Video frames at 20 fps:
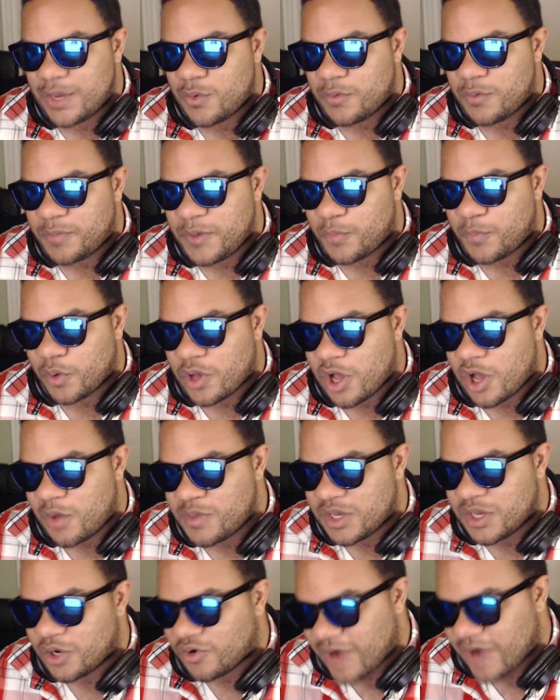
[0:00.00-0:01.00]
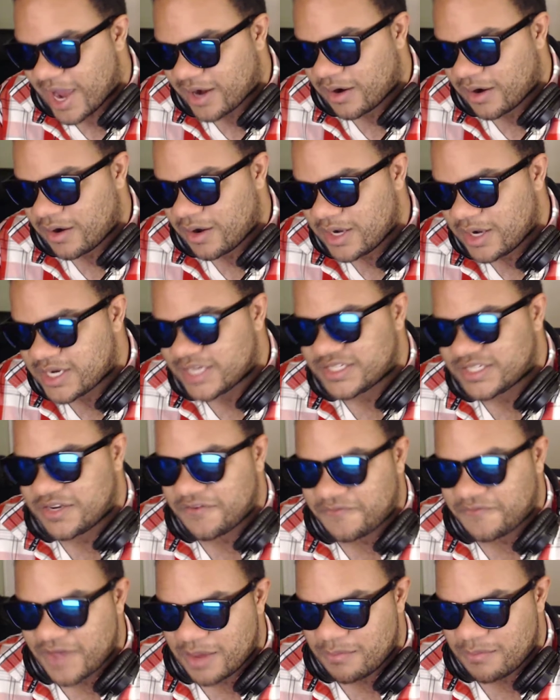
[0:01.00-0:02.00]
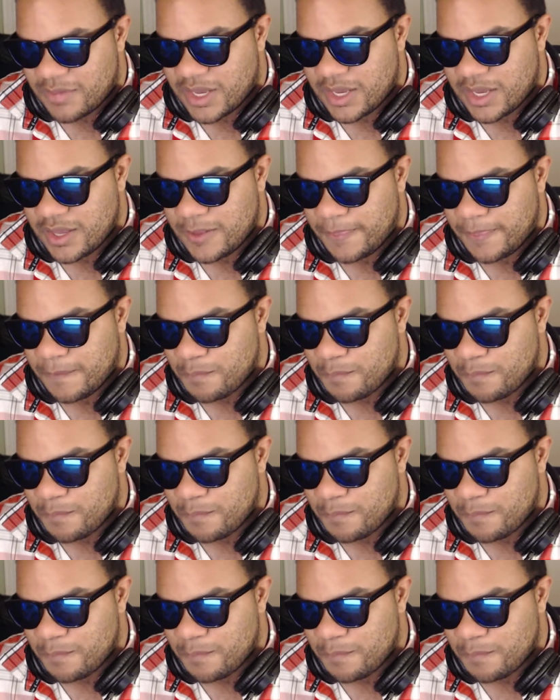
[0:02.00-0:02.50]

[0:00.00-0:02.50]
when people call me a cracker, it doesn't offend me,